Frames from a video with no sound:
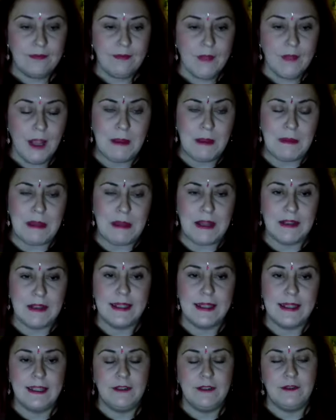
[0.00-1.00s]
And maybe that
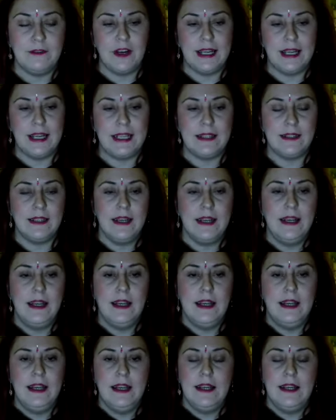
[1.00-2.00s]
signifies
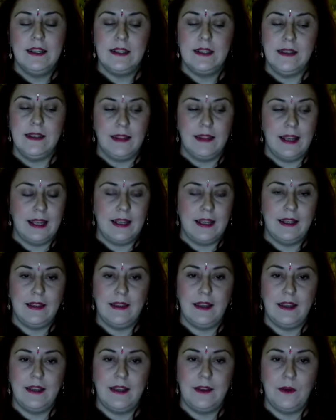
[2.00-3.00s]
something
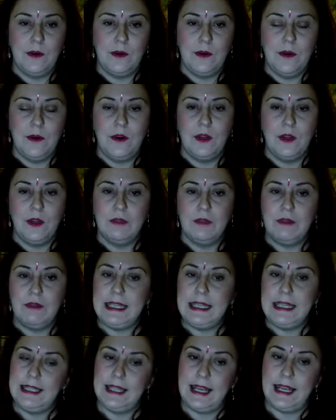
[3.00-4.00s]
that you're
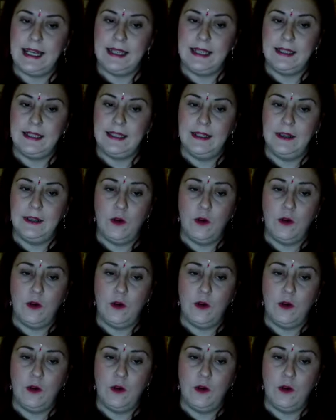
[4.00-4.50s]
releasing,